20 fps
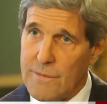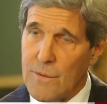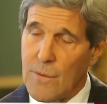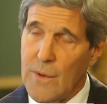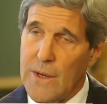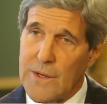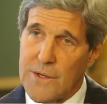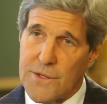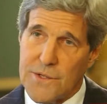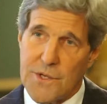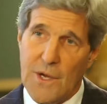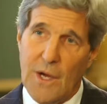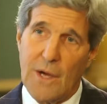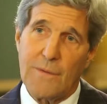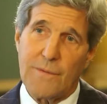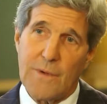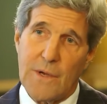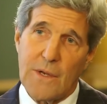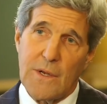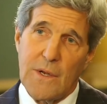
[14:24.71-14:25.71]
The way to
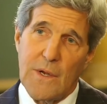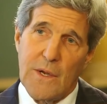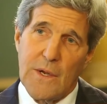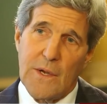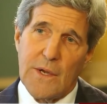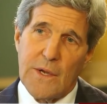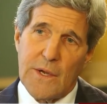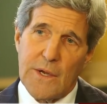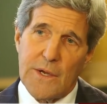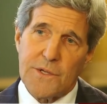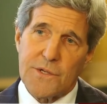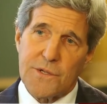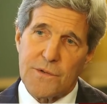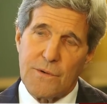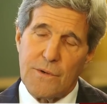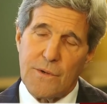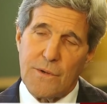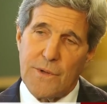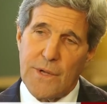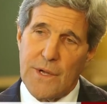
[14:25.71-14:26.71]
solve it is
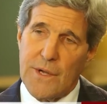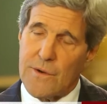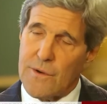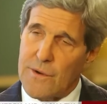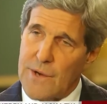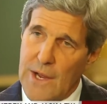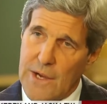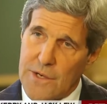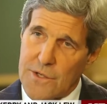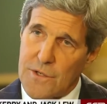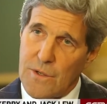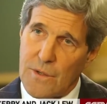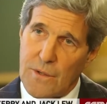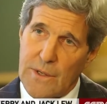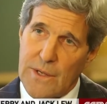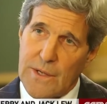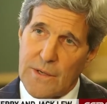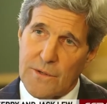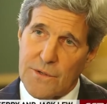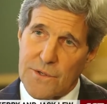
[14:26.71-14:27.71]
through the international
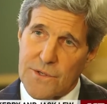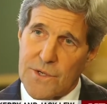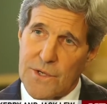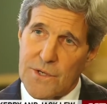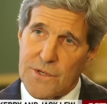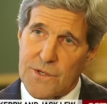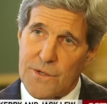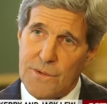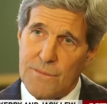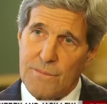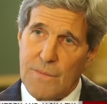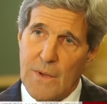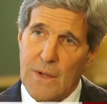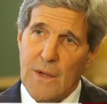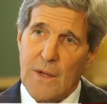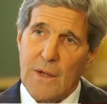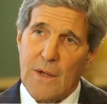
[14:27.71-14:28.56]
legal system,